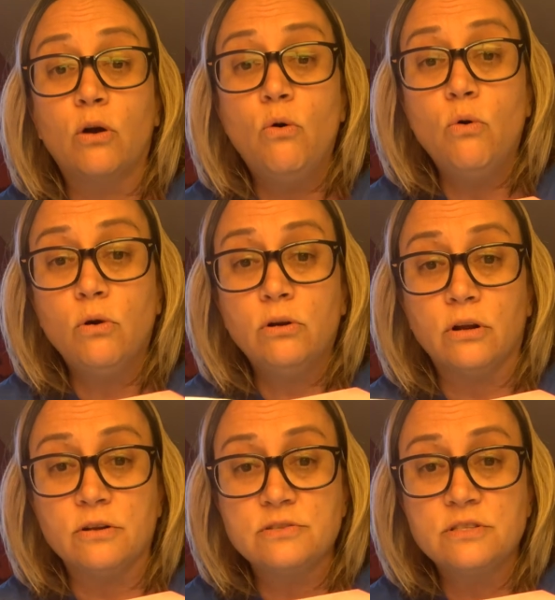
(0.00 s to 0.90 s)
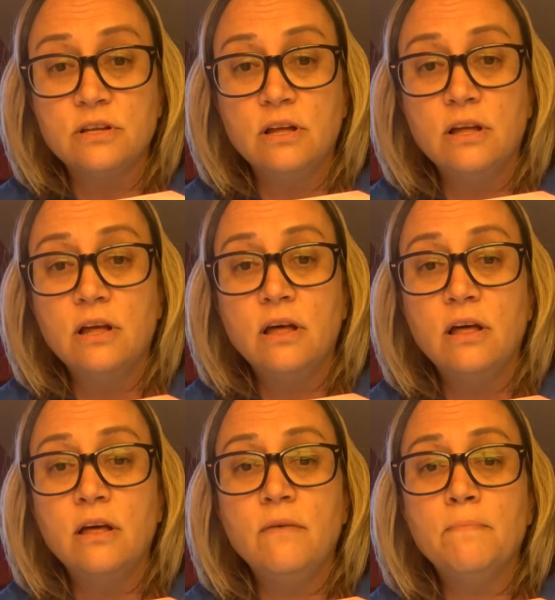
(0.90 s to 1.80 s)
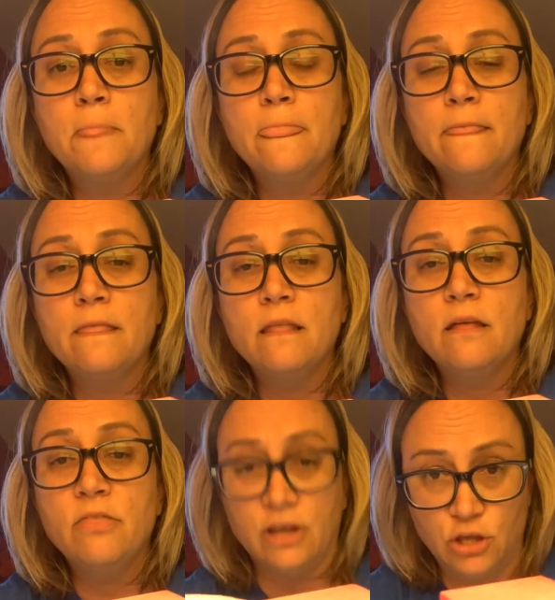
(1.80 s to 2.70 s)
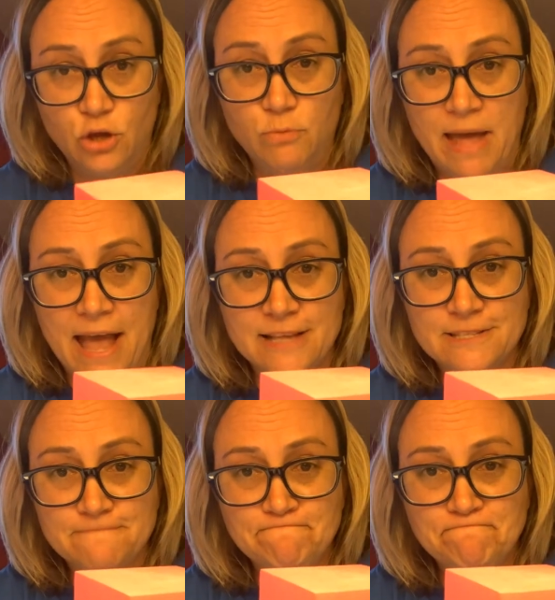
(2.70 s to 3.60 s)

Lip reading: corners the cube has.